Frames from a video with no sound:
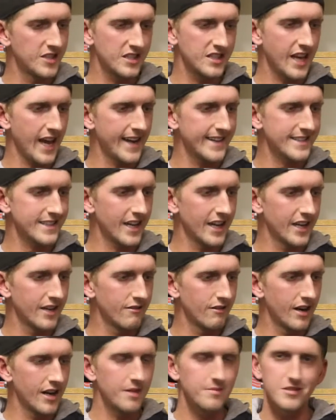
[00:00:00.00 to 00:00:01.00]
is
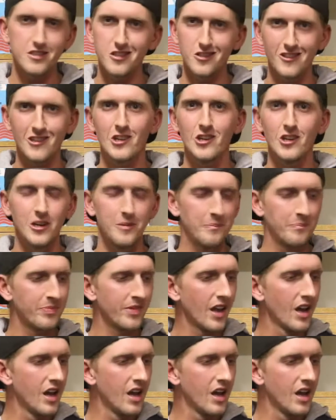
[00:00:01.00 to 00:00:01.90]
Cascade, right? I'm still learning.